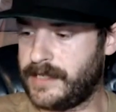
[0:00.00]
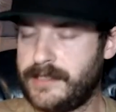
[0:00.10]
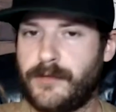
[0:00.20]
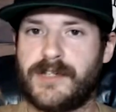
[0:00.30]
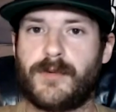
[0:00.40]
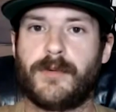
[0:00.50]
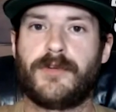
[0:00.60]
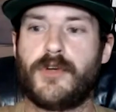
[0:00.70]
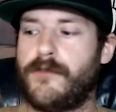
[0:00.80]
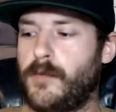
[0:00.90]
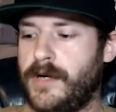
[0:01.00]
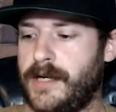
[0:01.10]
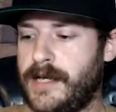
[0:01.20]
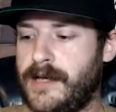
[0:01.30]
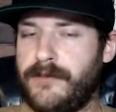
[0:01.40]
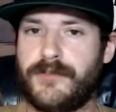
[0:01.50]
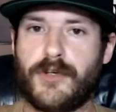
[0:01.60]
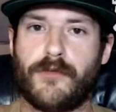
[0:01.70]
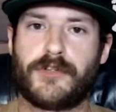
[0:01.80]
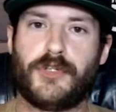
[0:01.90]
Anyways, we were the over 1.5,
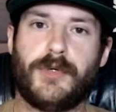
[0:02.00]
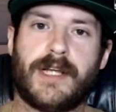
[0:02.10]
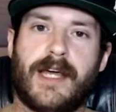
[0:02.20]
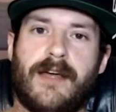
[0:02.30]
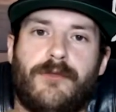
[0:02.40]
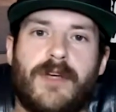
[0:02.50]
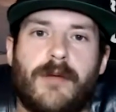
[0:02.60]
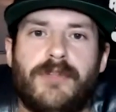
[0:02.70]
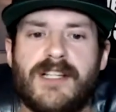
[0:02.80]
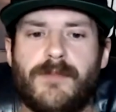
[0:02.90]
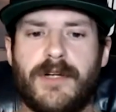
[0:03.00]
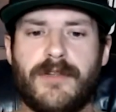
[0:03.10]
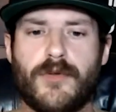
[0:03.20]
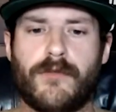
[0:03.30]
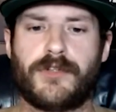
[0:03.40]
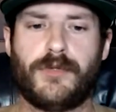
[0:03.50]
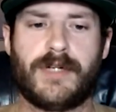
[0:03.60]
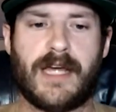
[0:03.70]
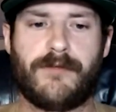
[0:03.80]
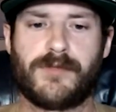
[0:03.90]
the over 2.5. We got plus money in the over
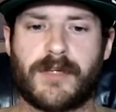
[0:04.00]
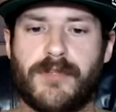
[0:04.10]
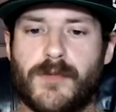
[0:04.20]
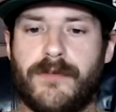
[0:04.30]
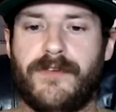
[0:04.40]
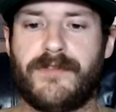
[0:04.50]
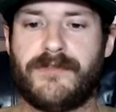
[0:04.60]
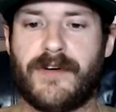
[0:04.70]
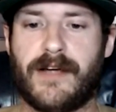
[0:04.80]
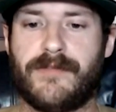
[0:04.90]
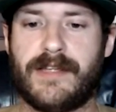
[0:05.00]
2.5. It was like plus 155.